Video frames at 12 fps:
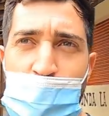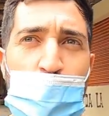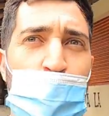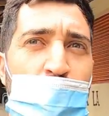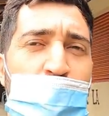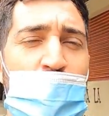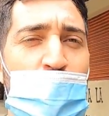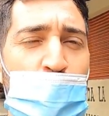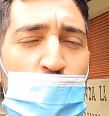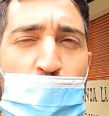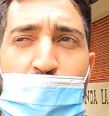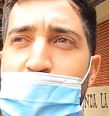The river
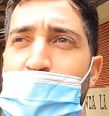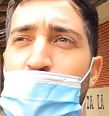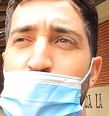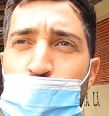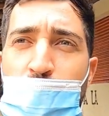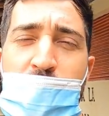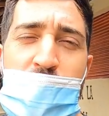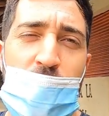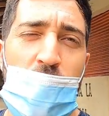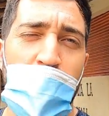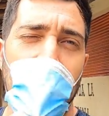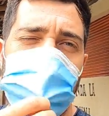grew because it was raining
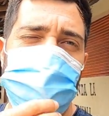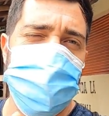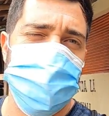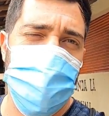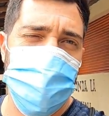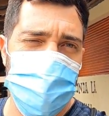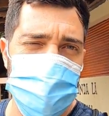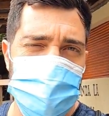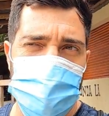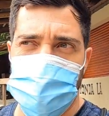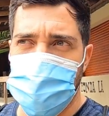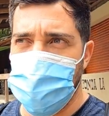all night last night here
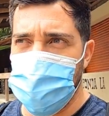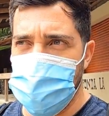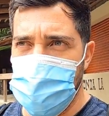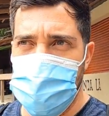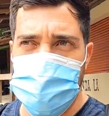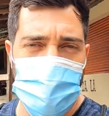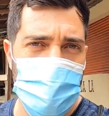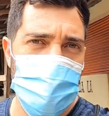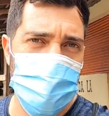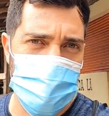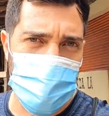in this part of